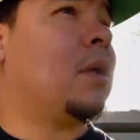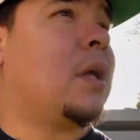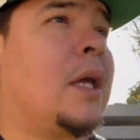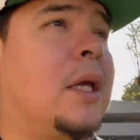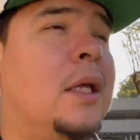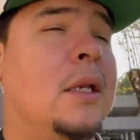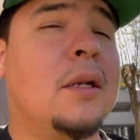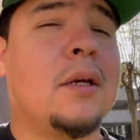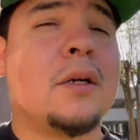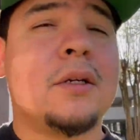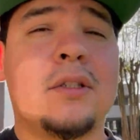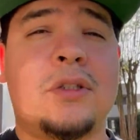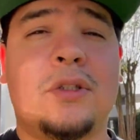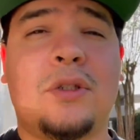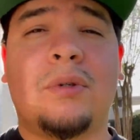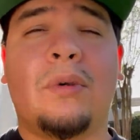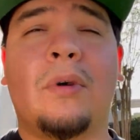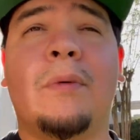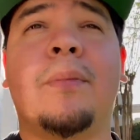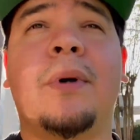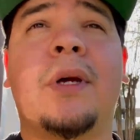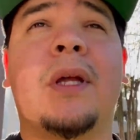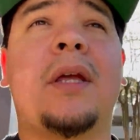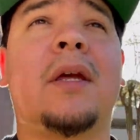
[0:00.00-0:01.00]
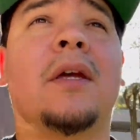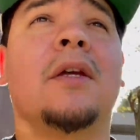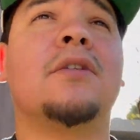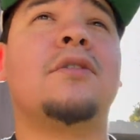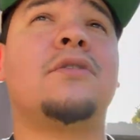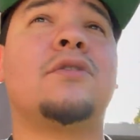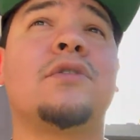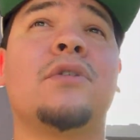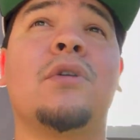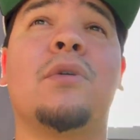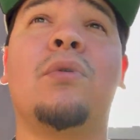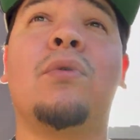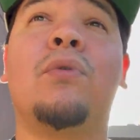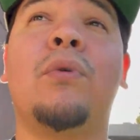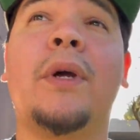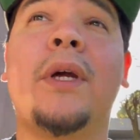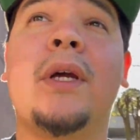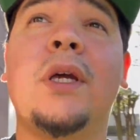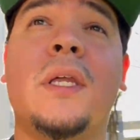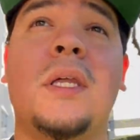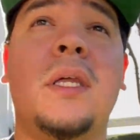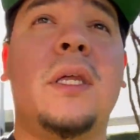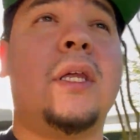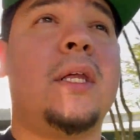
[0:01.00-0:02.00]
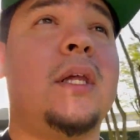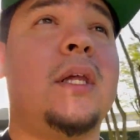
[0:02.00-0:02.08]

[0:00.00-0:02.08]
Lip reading: Ain't nothing to it but getting to it.